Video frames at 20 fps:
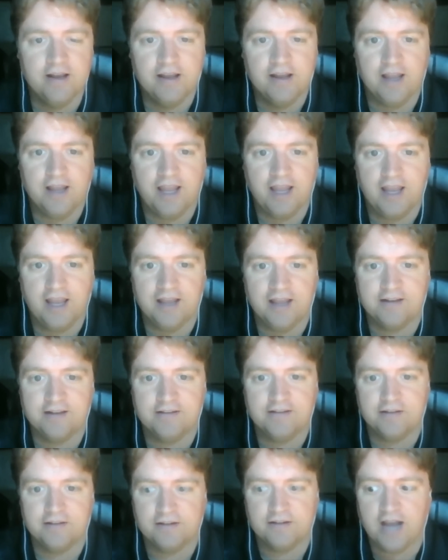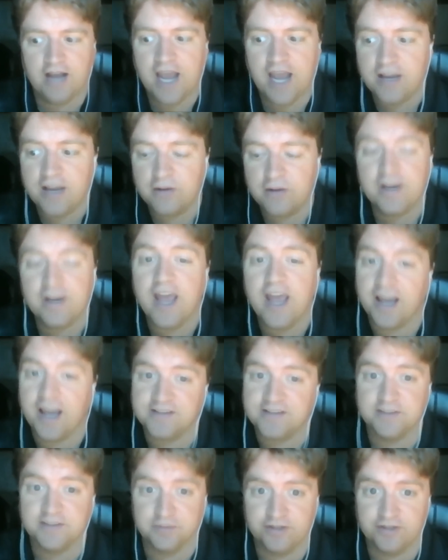And I agree,
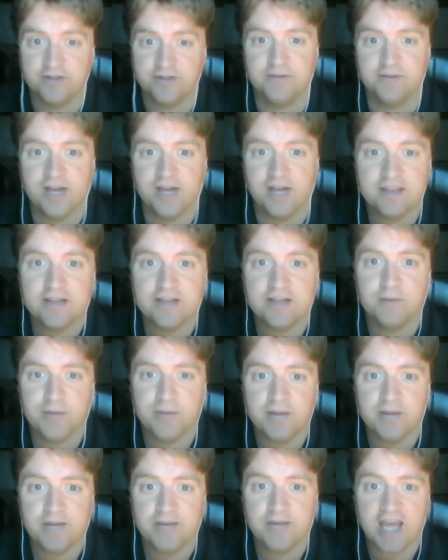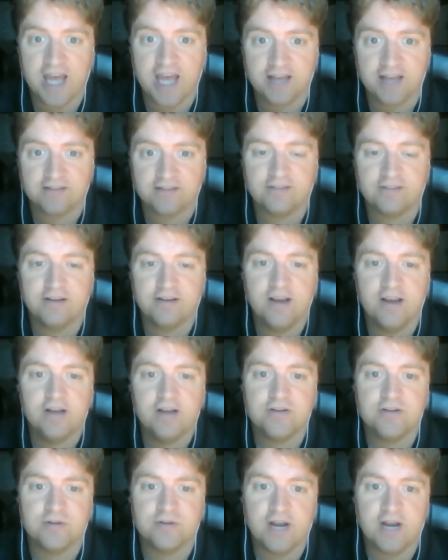actually, with you. I think Obama has
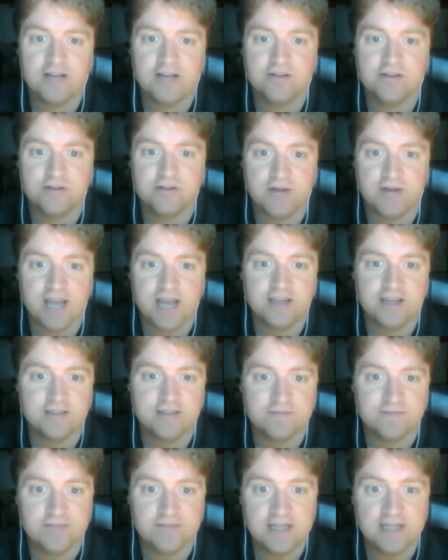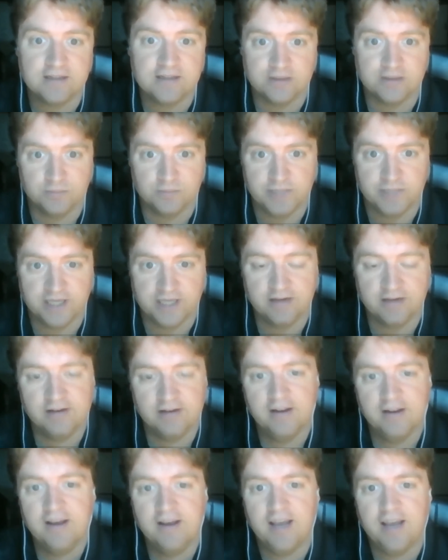tried to drag his feet a little bit
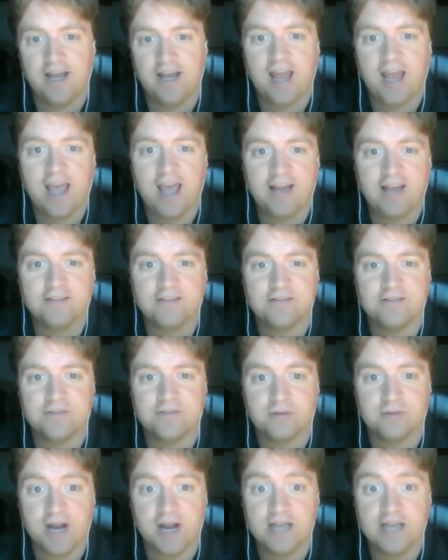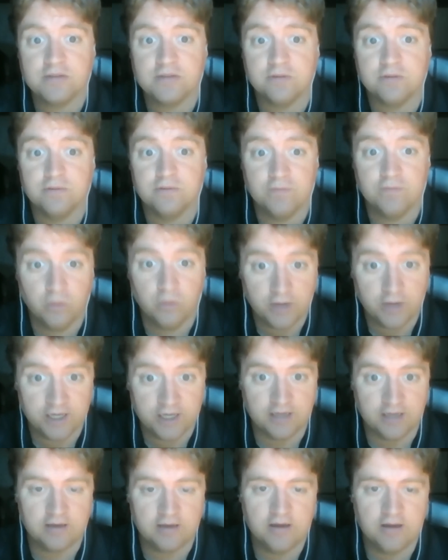and has tried to
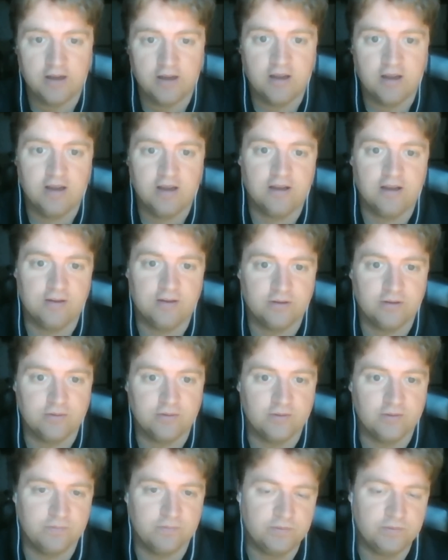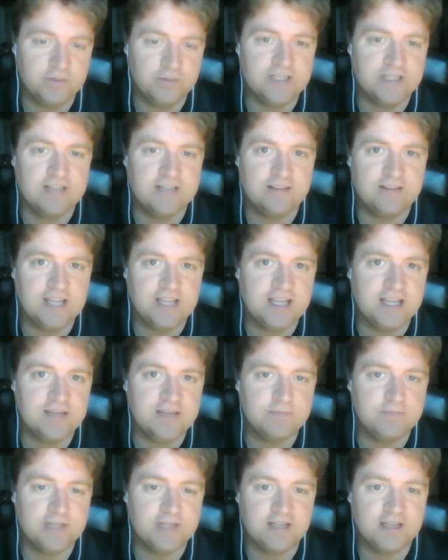avoid what
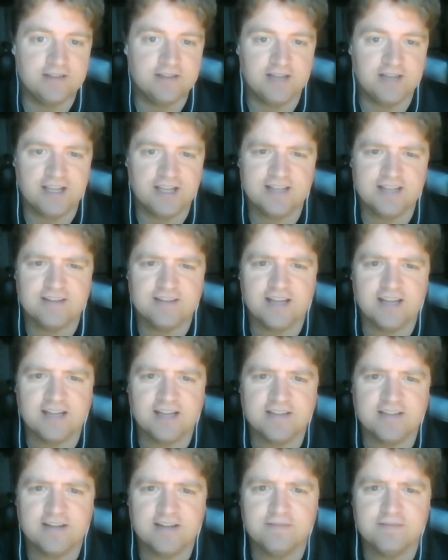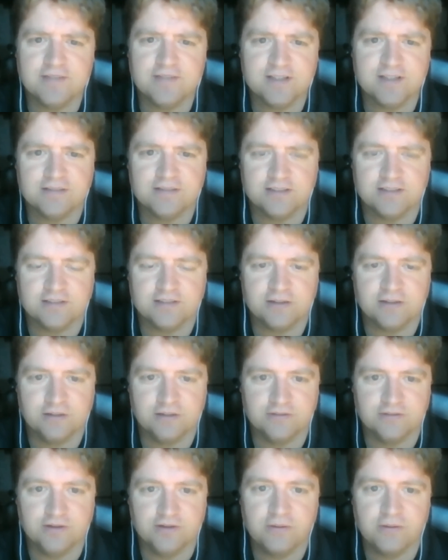him and his, I guess unofficially it's
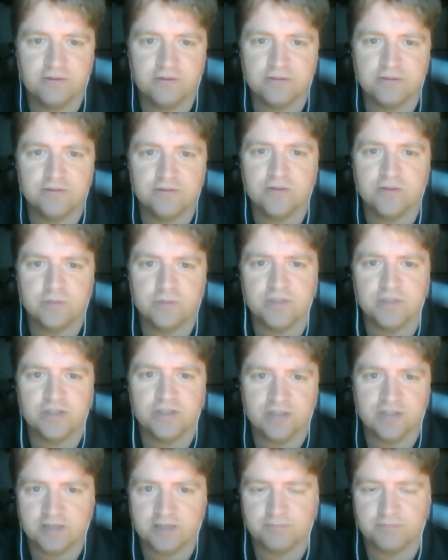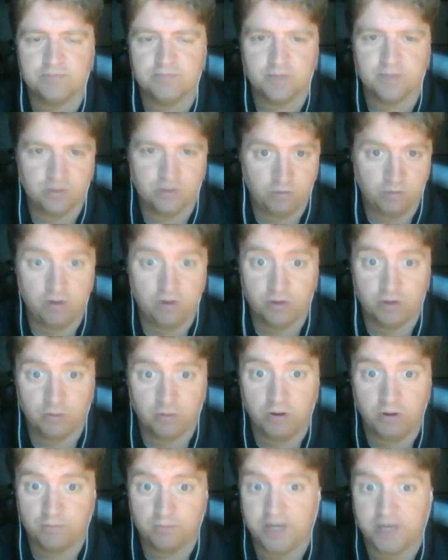called "don't do stupid shit," quote
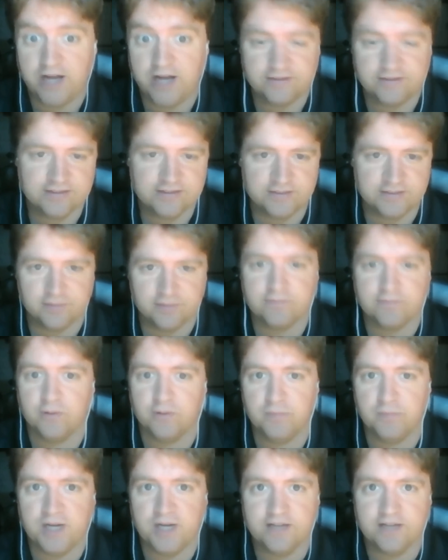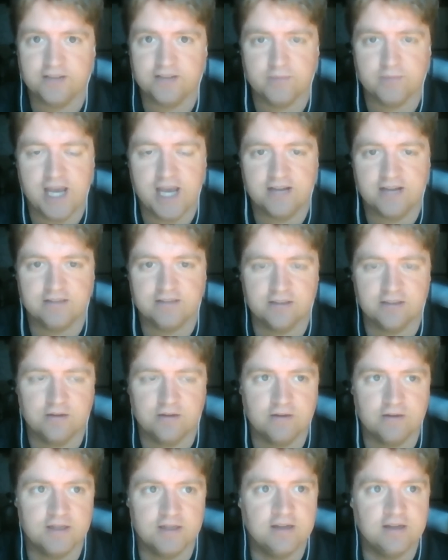unquote, policy. This is what Foreign Policy magazine
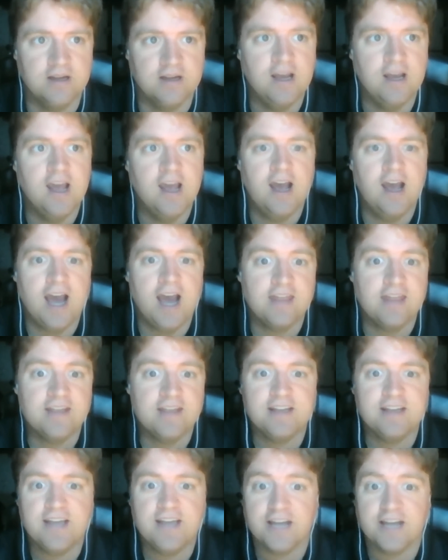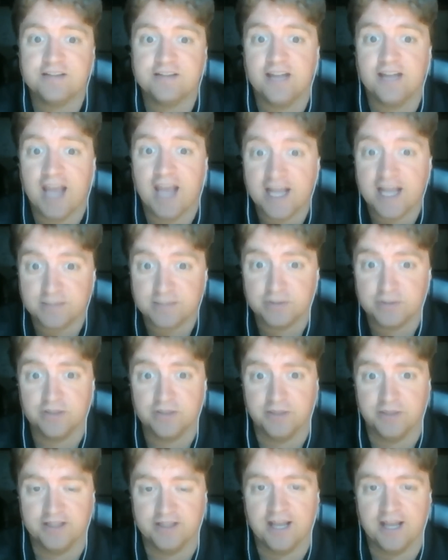called it. I think he actually has been
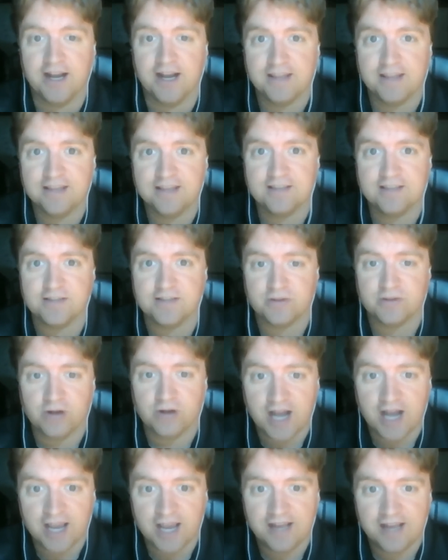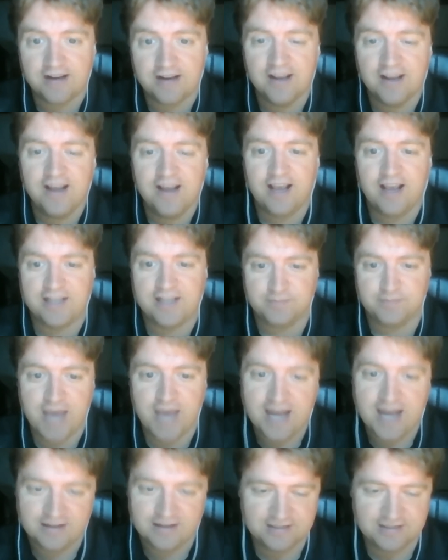doing that. I think he's tried, as bad
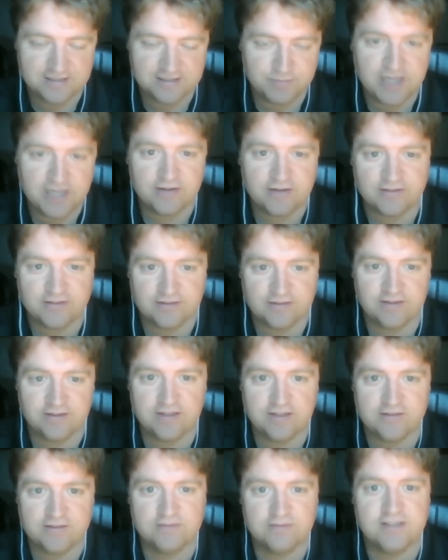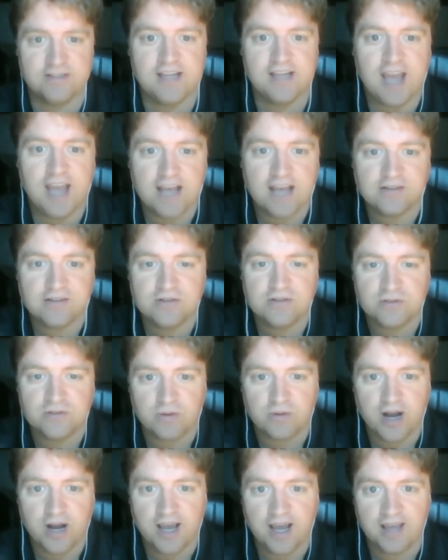as he's been on certain issues, he has
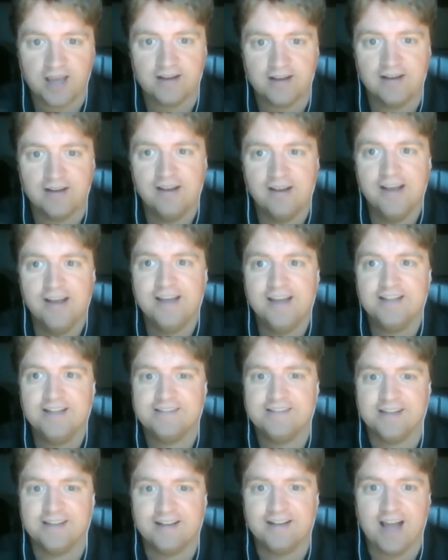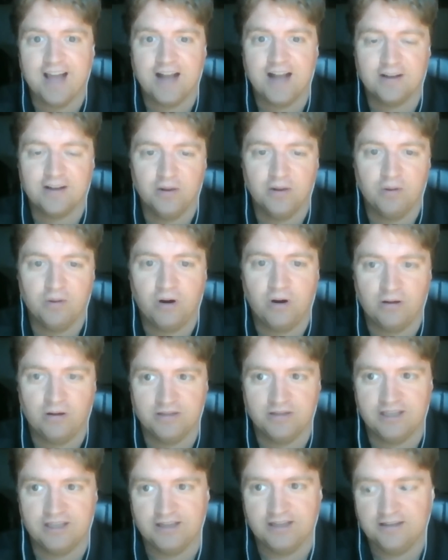tried to not go all
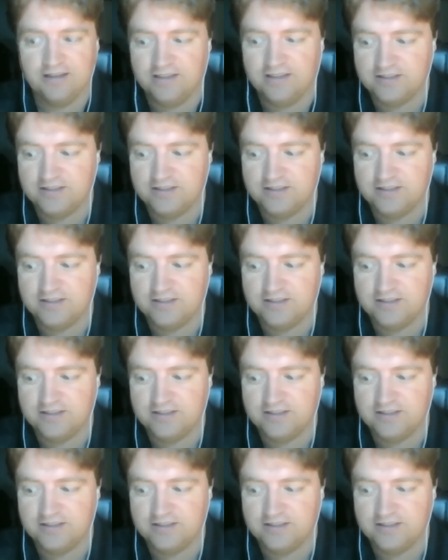in.